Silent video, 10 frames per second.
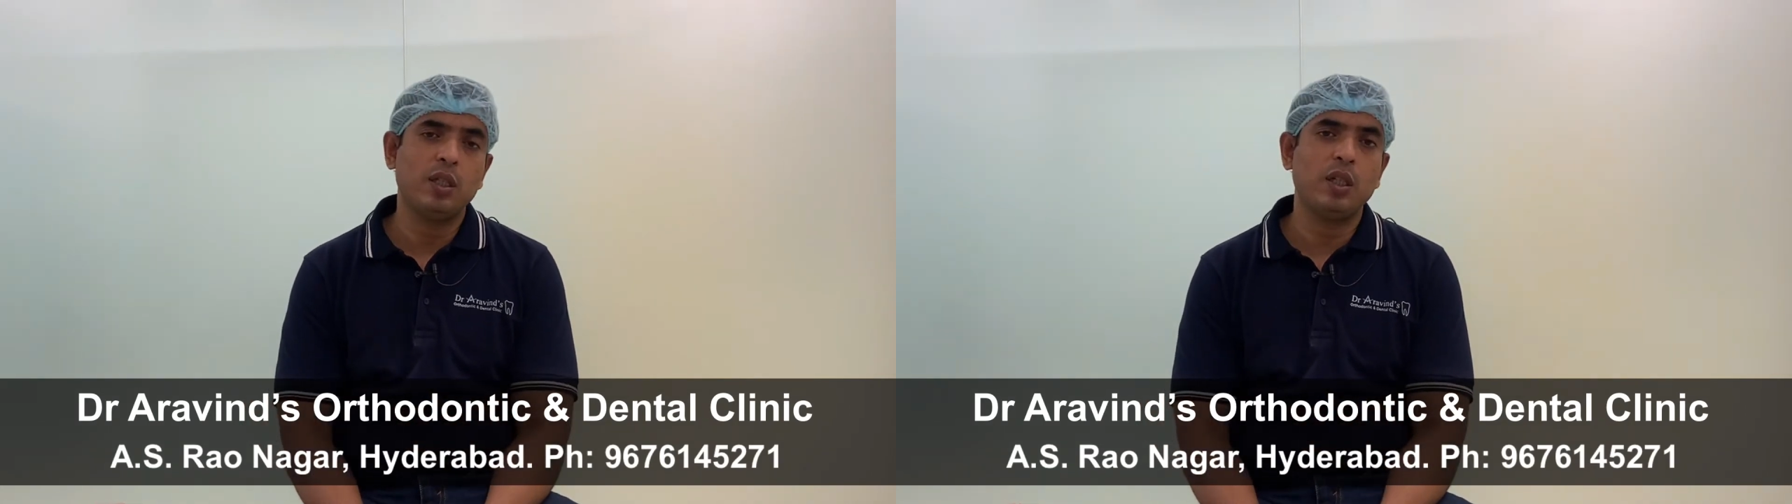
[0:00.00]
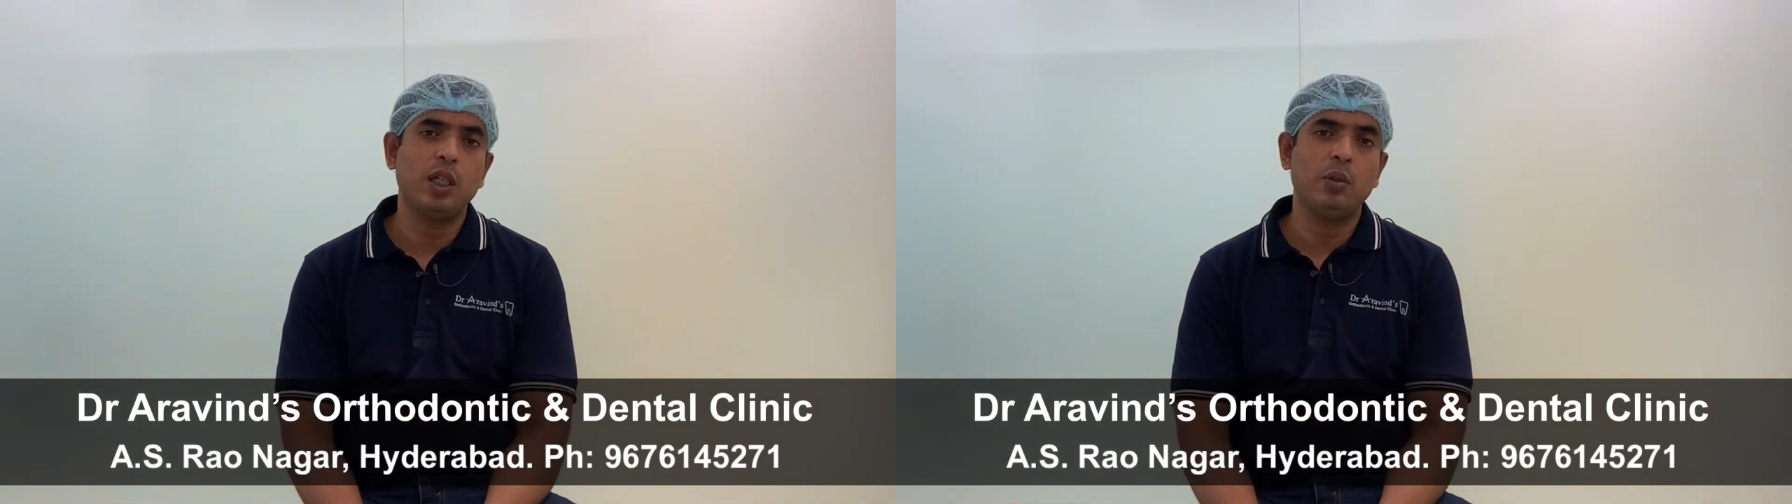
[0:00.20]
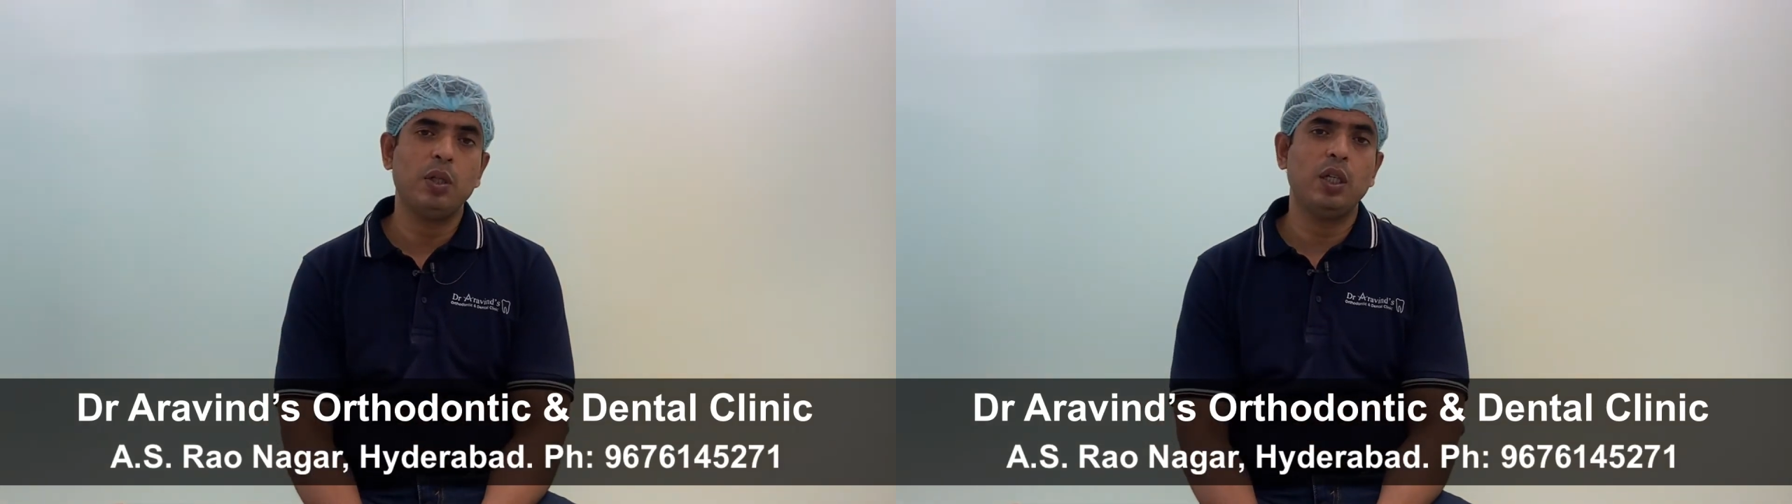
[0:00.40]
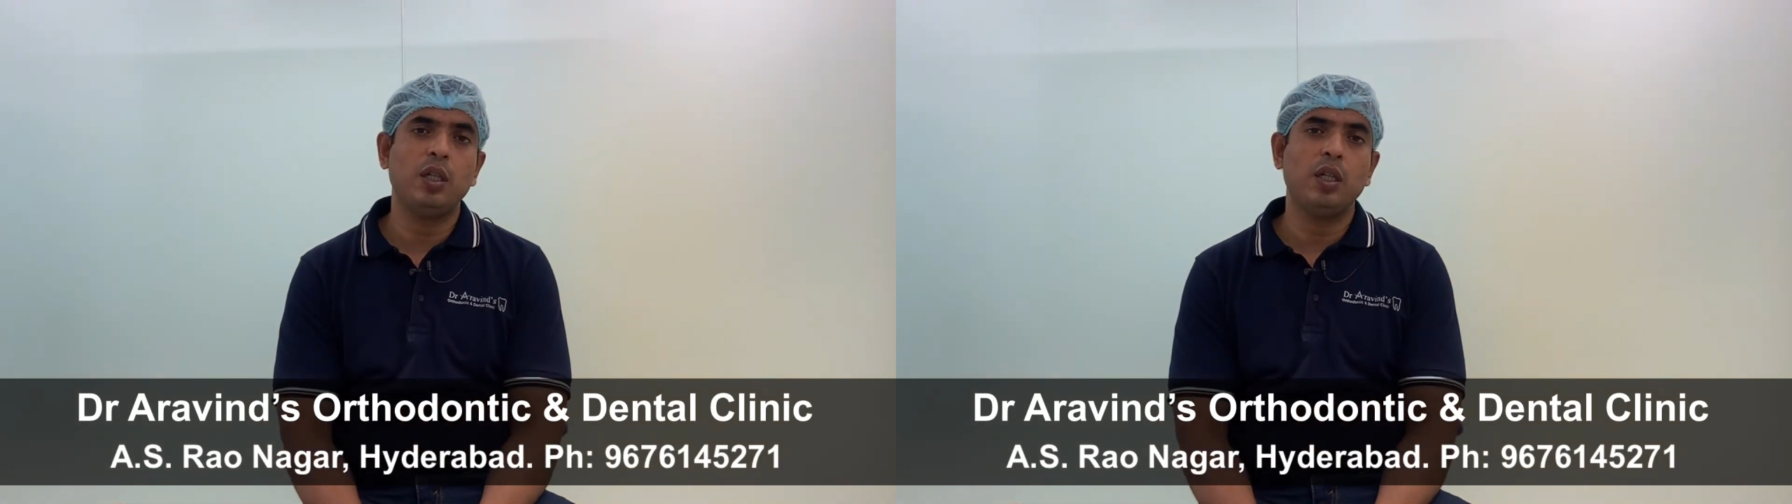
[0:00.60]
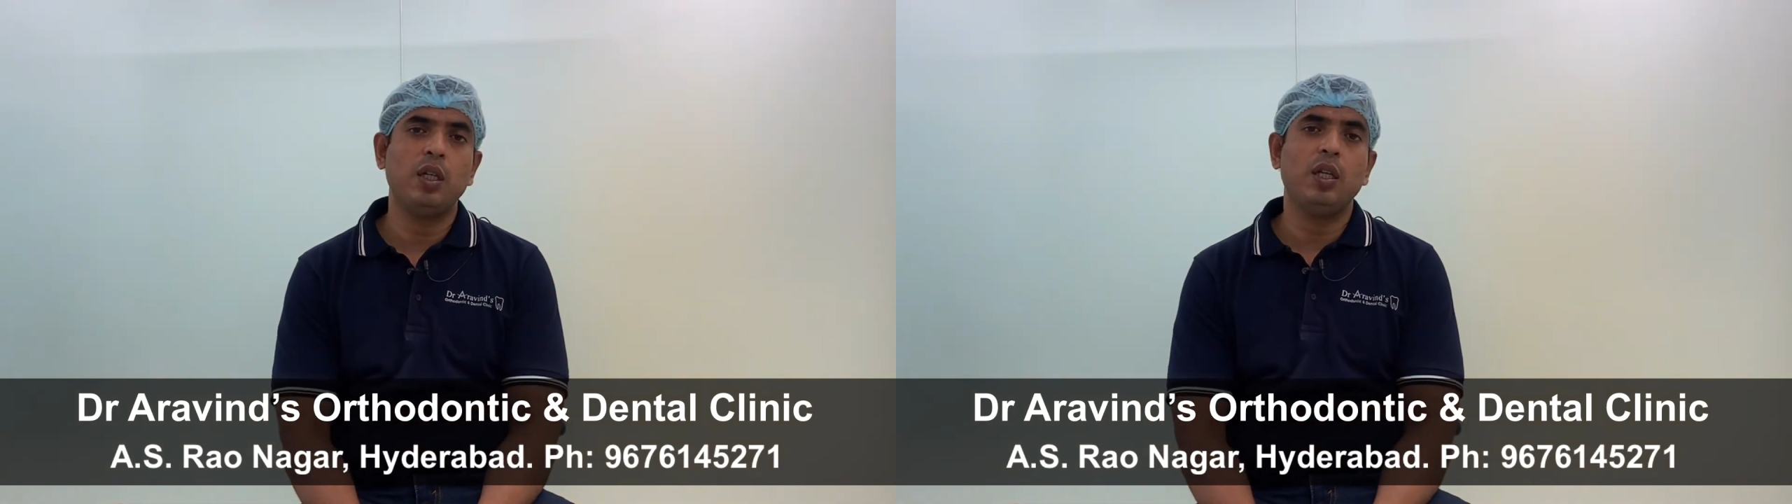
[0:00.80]
on the treatment
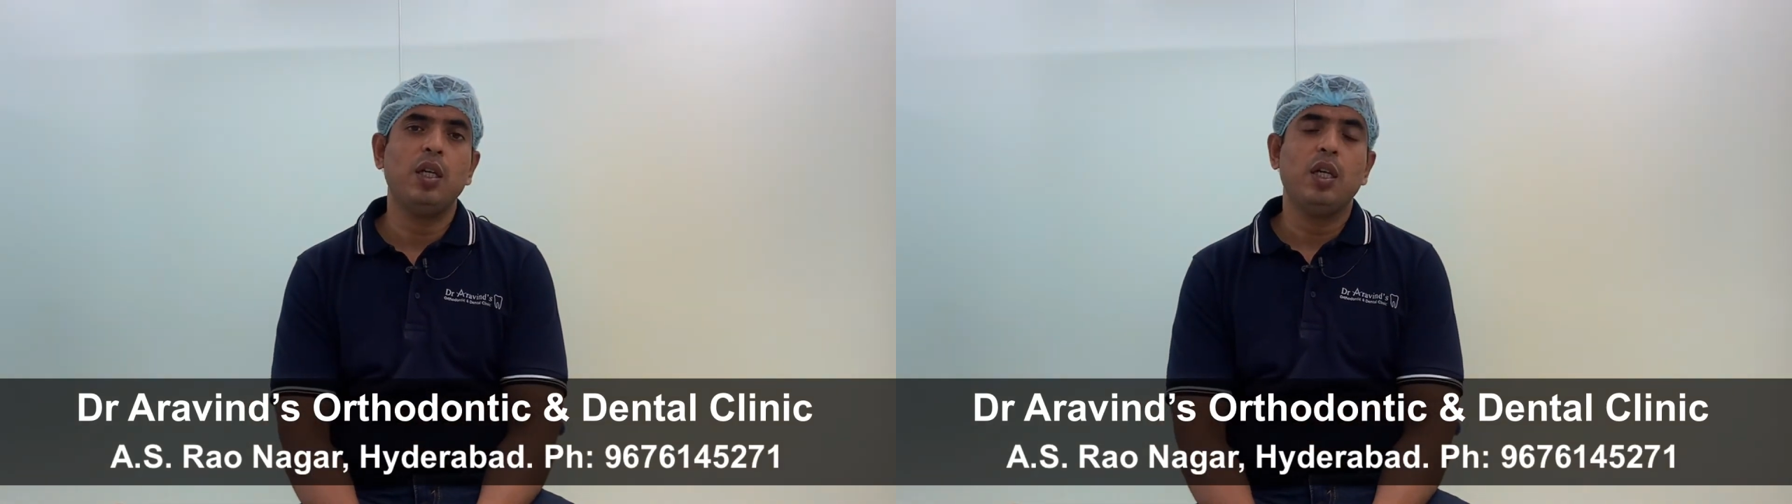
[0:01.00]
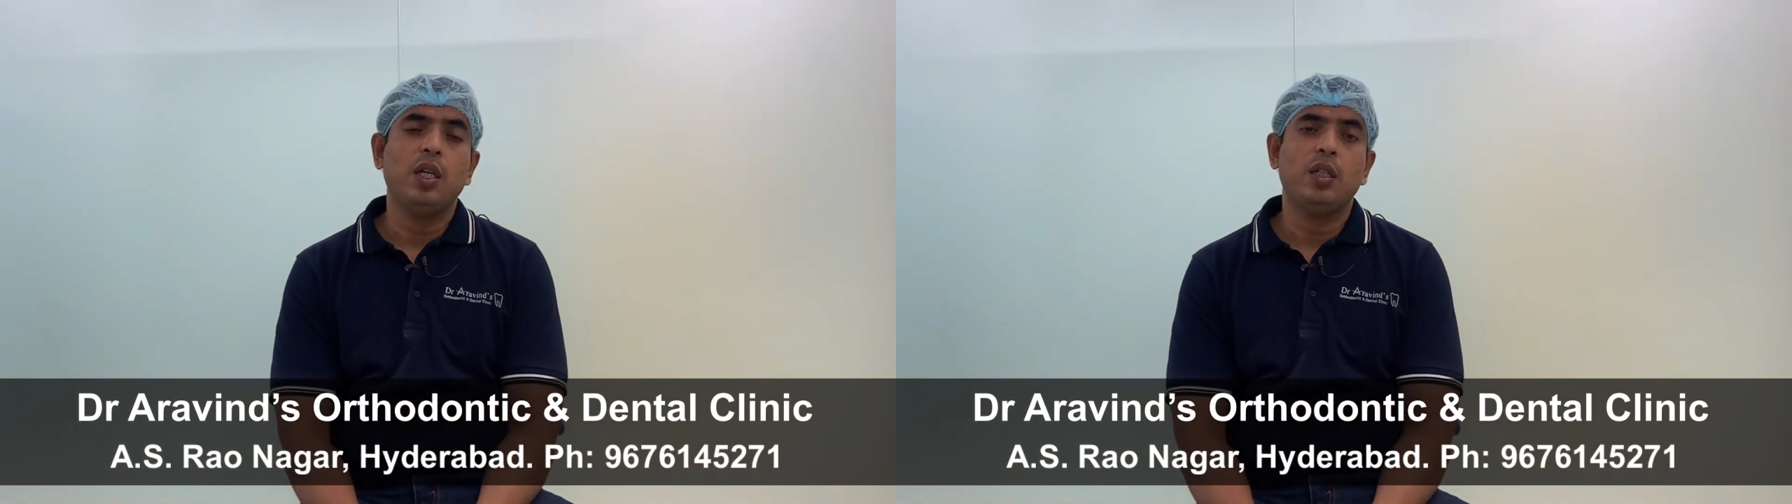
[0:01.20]
and they